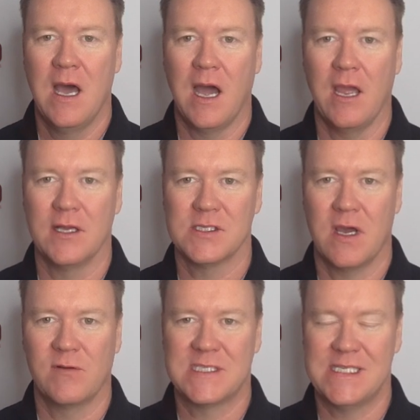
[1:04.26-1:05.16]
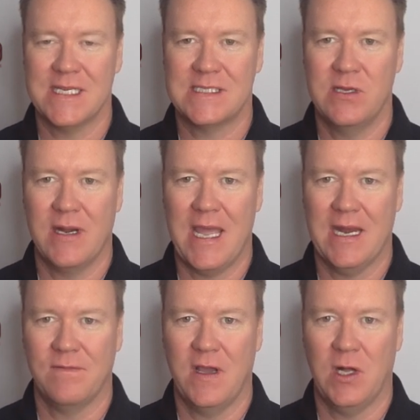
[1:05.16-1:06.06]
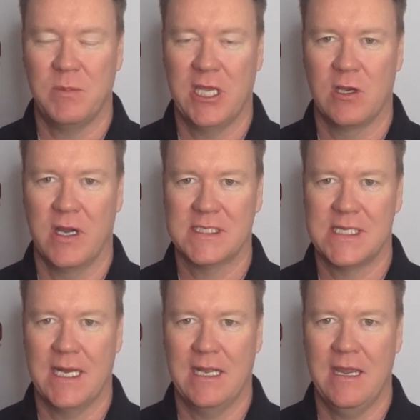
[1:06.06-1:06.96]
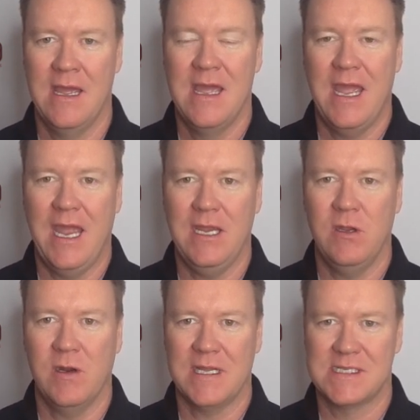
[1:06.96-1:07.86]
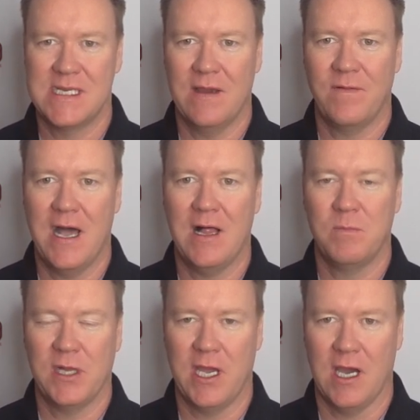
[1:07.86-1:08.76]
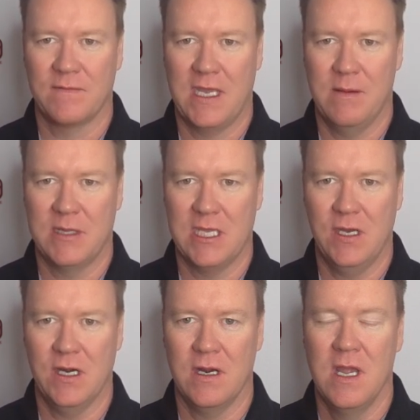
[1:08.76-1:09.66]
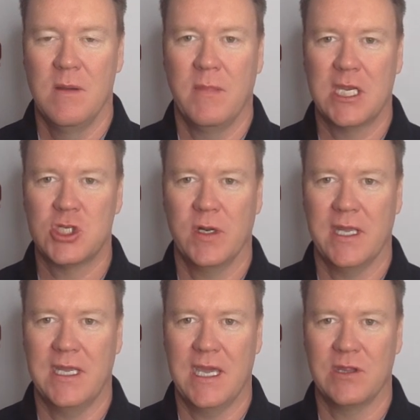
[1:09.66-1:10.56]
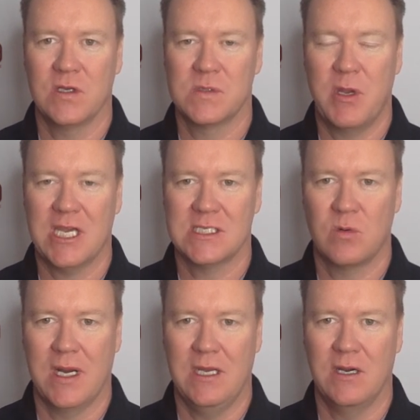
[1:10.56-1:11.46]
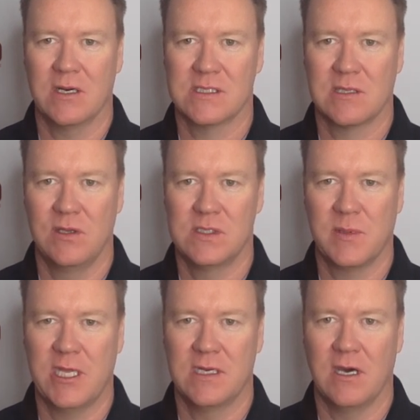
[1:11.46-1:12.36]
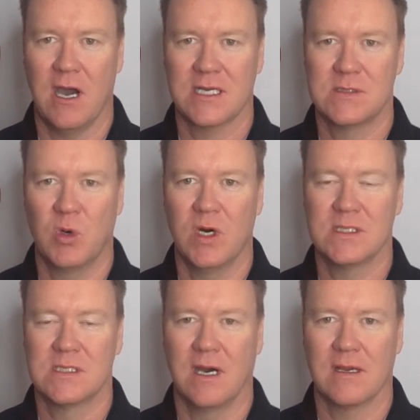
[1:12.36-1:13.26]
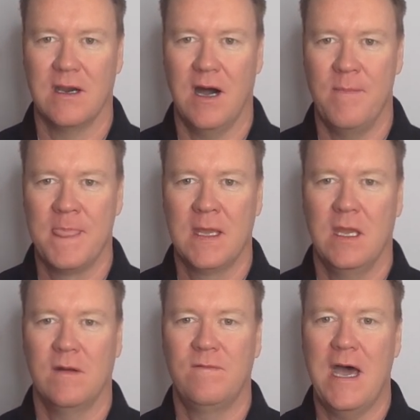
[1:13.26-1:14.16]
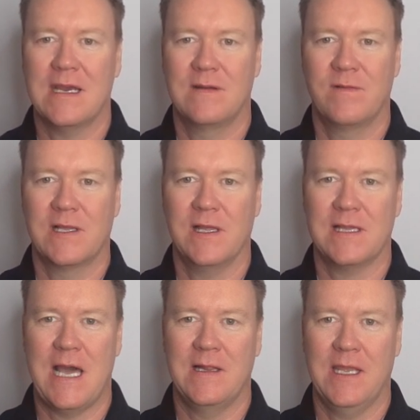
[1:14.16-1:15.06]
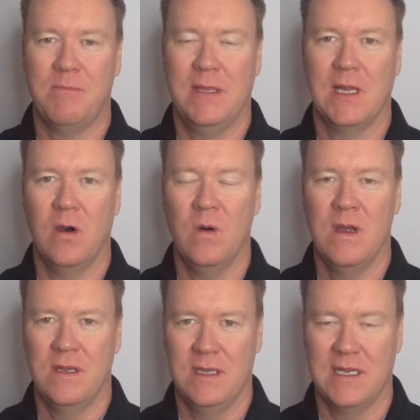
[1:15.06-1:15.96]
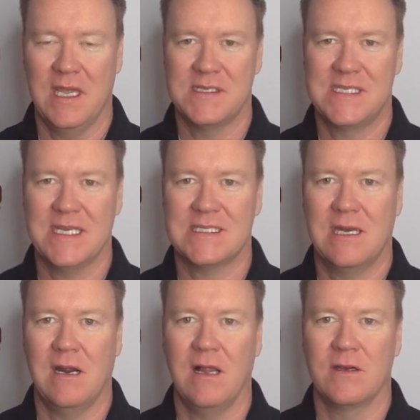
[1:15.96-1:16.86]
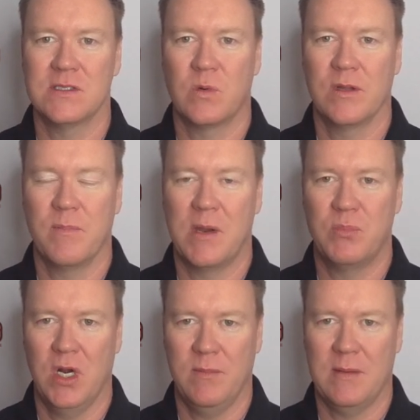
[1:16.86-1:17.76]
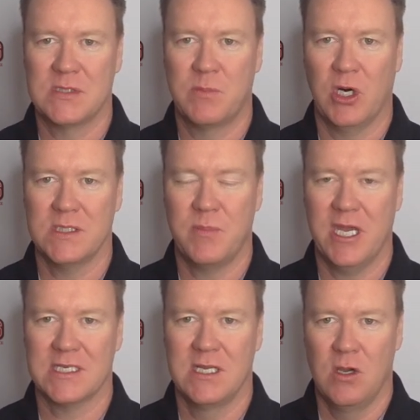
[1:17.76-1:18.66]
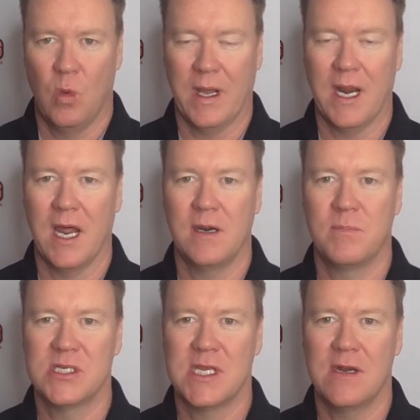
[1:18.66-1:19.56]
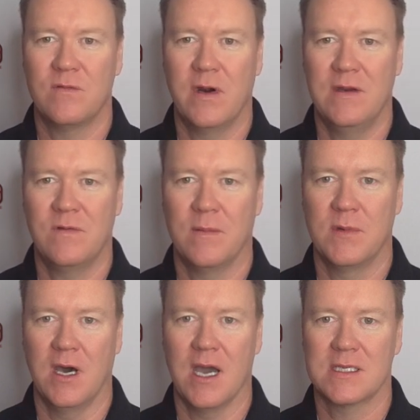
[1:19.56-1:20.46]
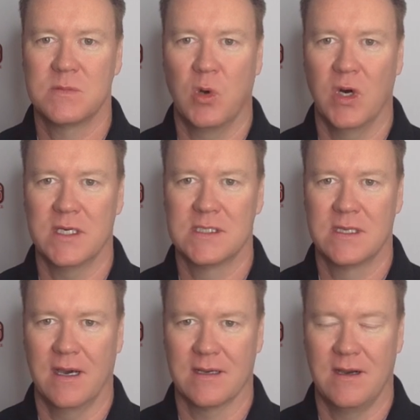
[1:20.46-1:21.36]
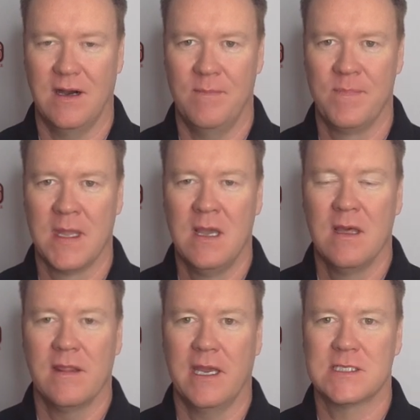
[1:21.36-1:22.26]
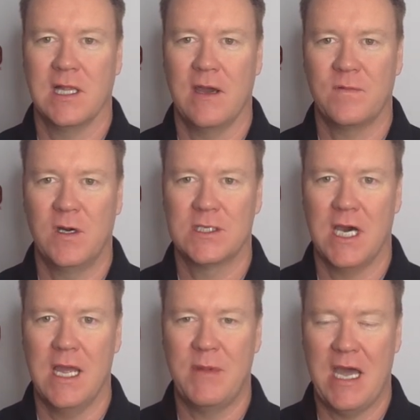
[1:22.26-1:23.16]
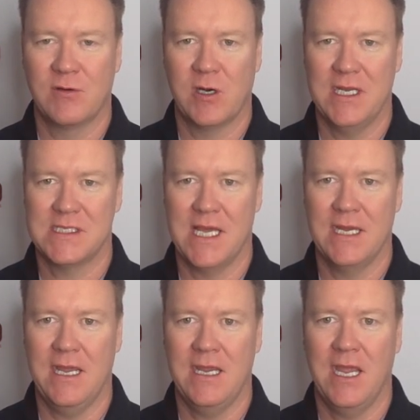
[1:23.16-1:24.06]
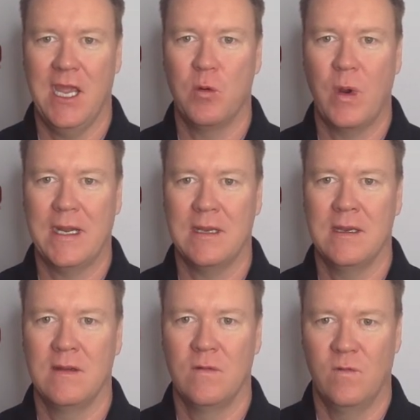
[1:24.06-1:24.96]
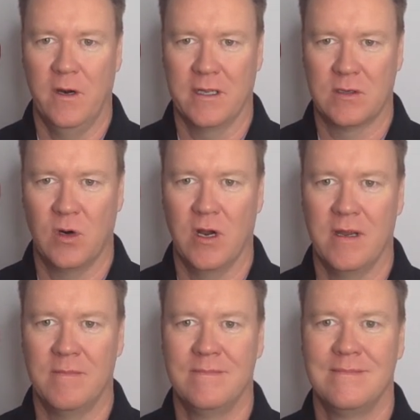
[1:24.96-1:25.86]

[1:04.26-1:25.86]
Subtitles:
I also have a 6-unit NFL play going Sunday, 8-unit CFL playoff game of the year. Make sure that you get those picks right here exclusively at DocSports.com. In fact, if you click that link below, you can get $60 worth of my premium sports picks 100% free from DocSports.com. Thanks a lot for your time. Have a great Sunday. In winning, Vernon Croy.